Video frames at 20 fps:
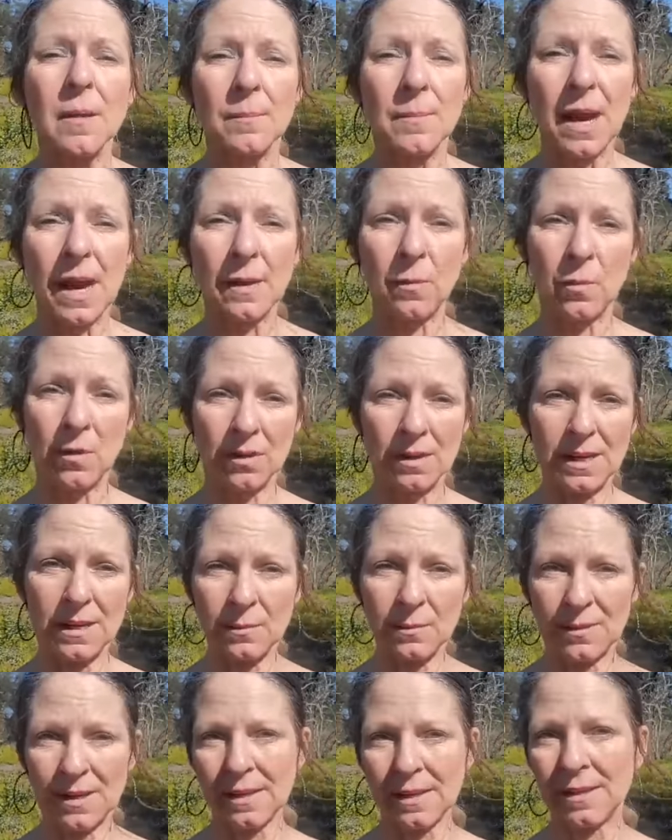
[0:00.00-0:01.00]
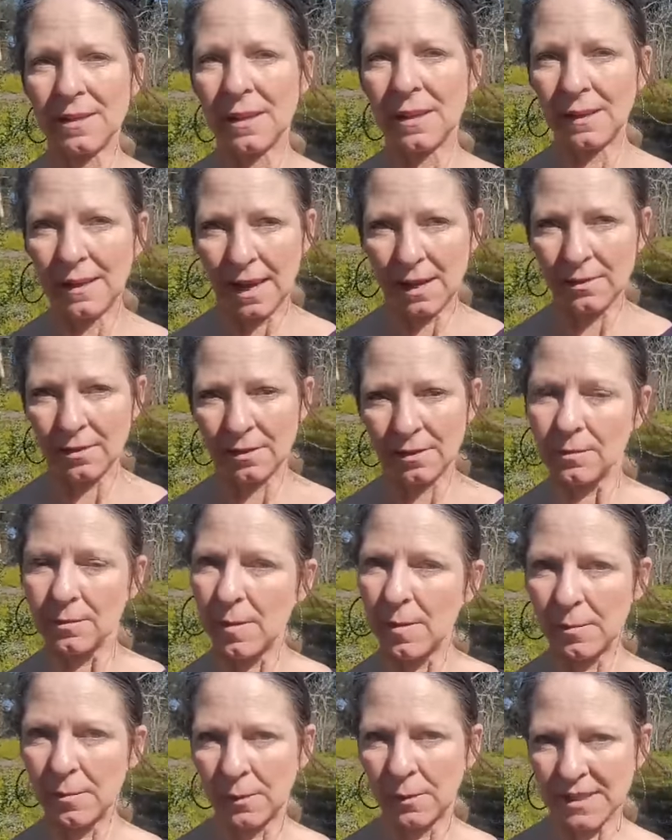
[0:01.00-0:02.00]
By working with the lender,
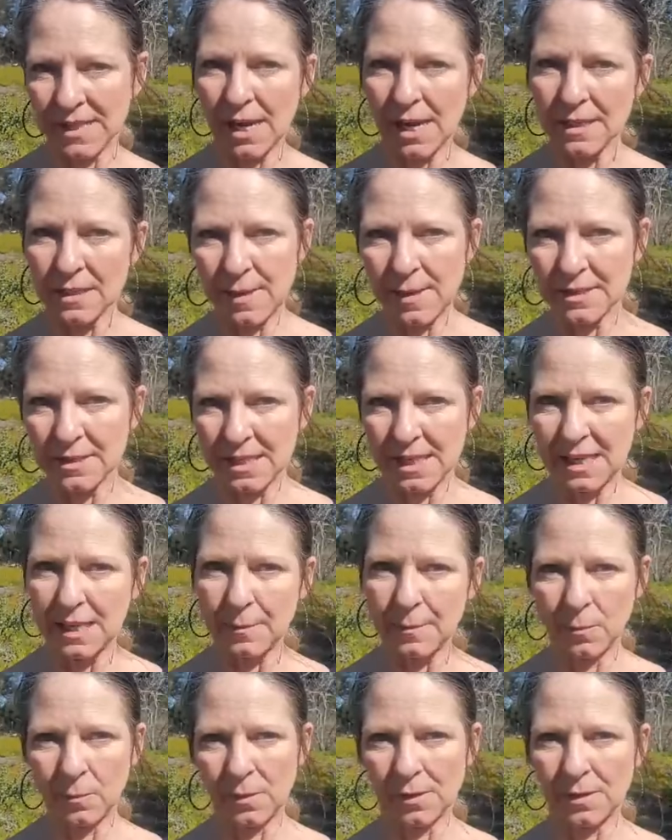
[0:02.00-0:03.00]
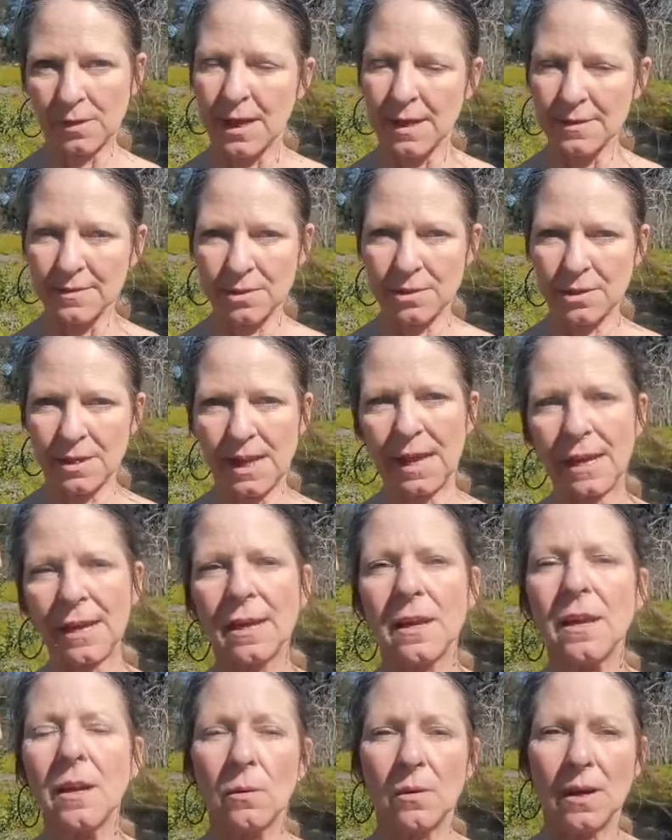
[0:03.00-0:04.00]
remember we talked about teamwork yesterday?
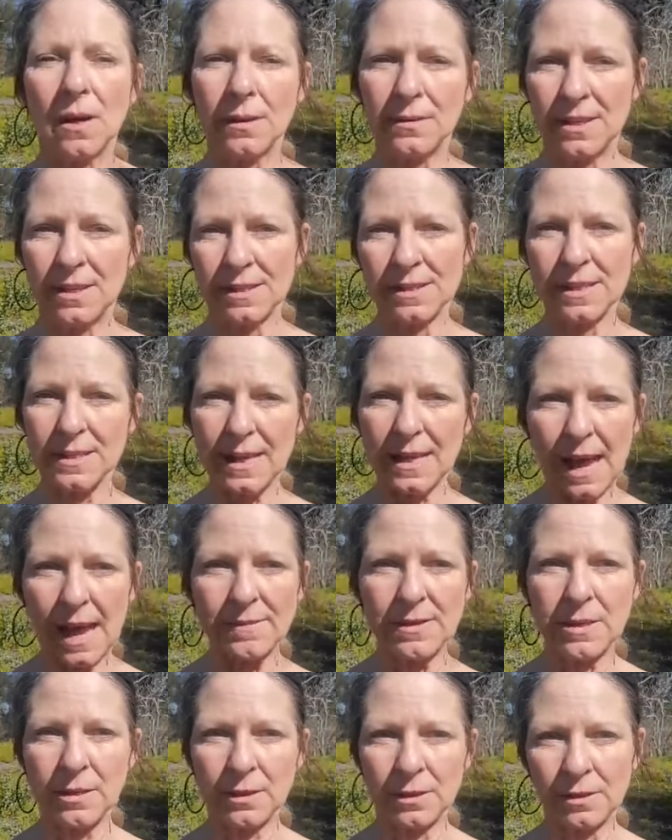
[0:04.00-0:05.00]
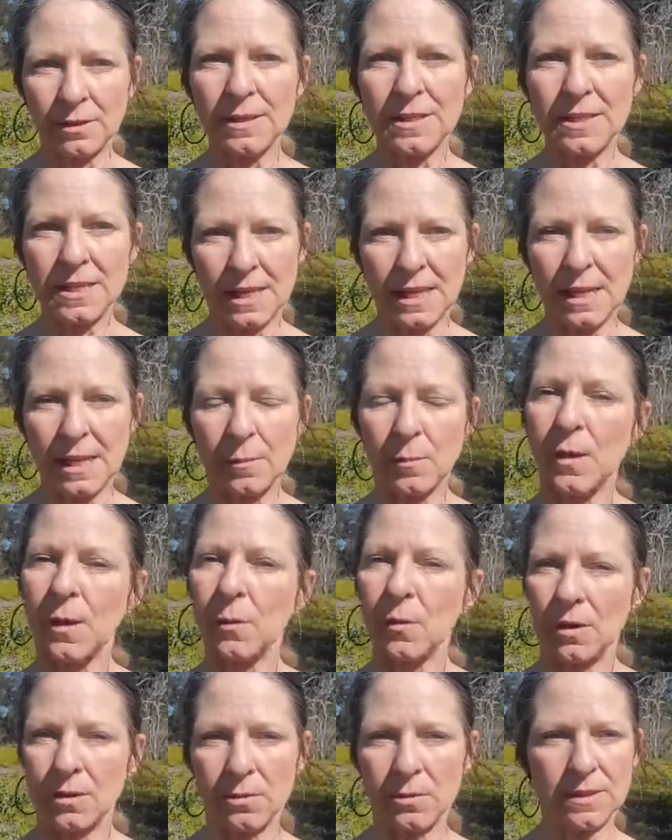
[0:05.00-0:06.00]
Well, this is having a good team. We
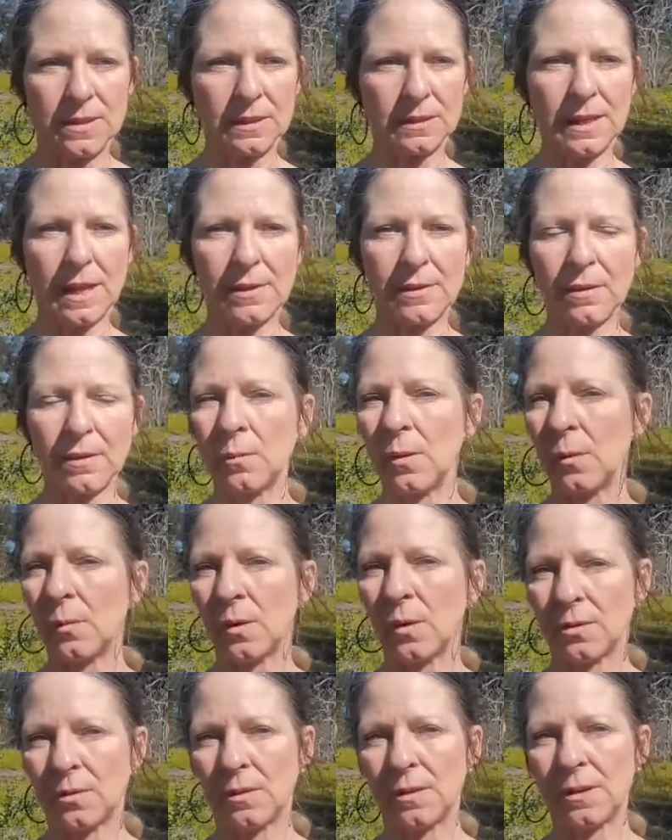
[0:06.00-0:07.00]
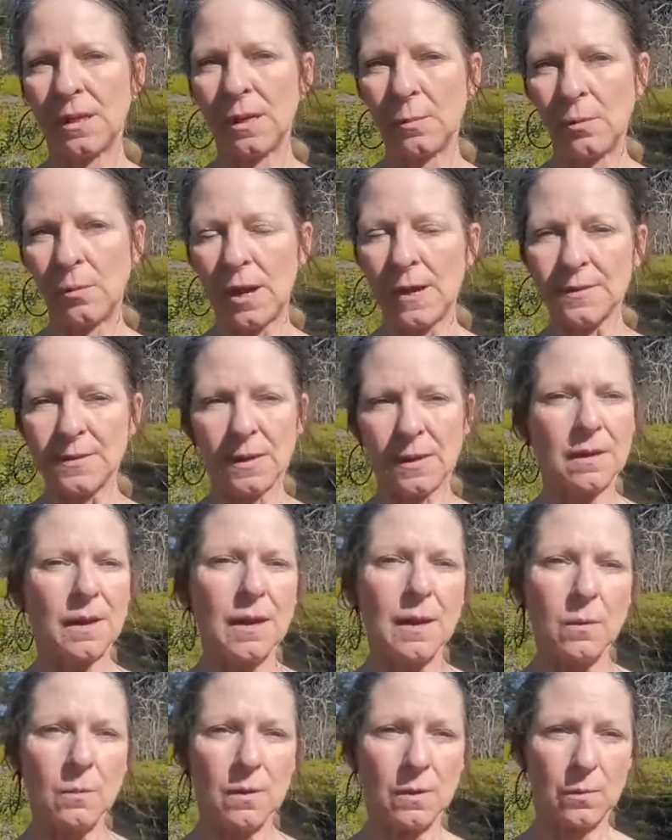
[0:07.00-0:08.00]
worked with the lender, we worked with the appraiser,
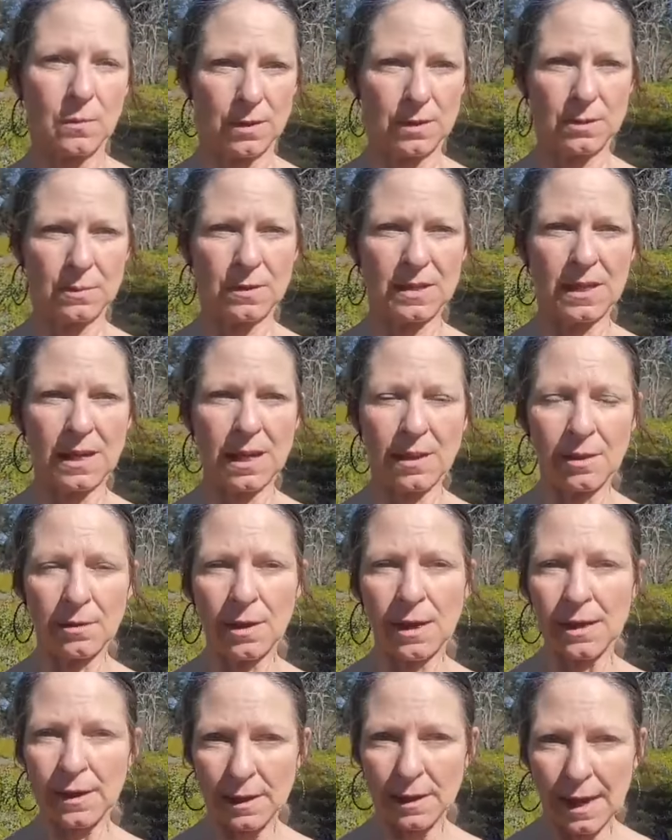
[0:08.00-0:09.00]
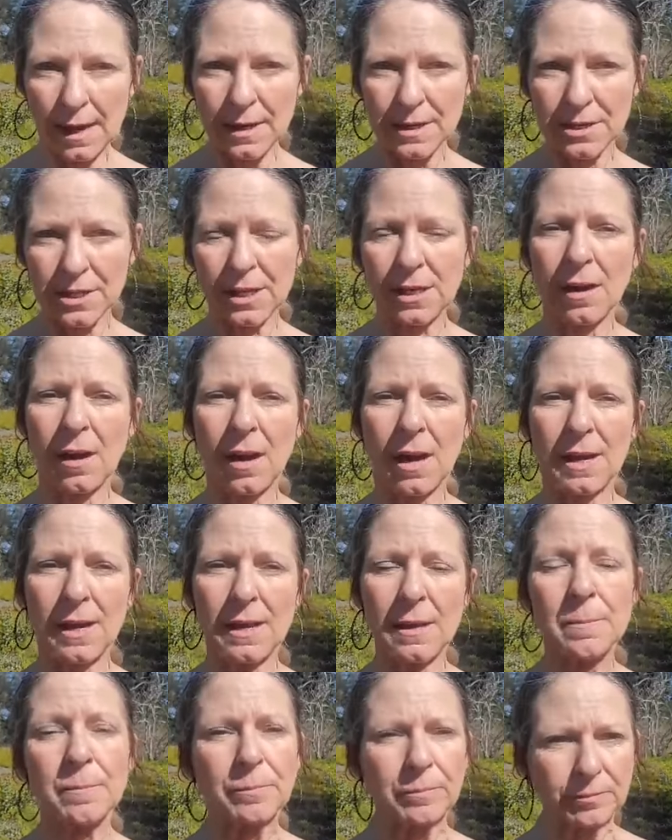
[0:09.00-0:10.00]
we worked with the other agent on
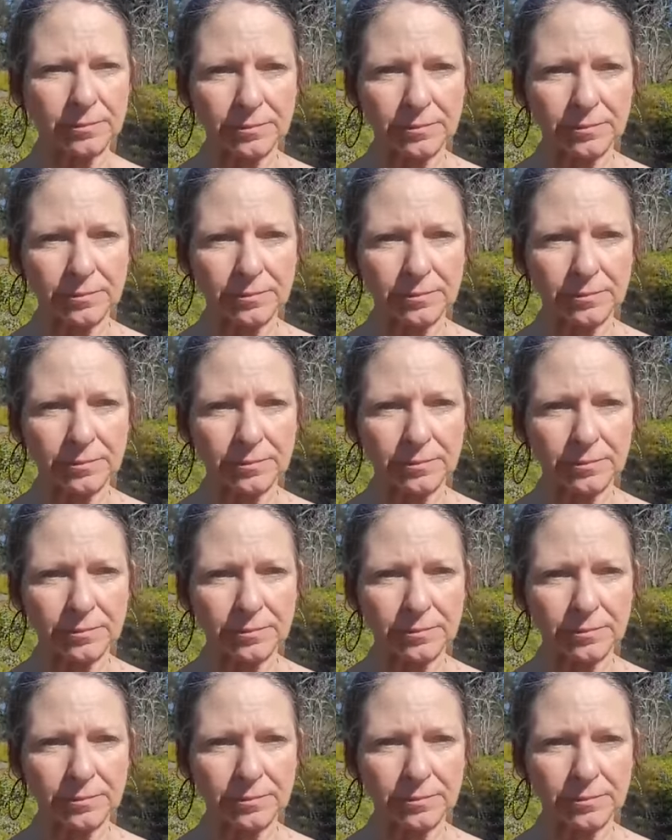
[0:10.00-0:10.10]
it,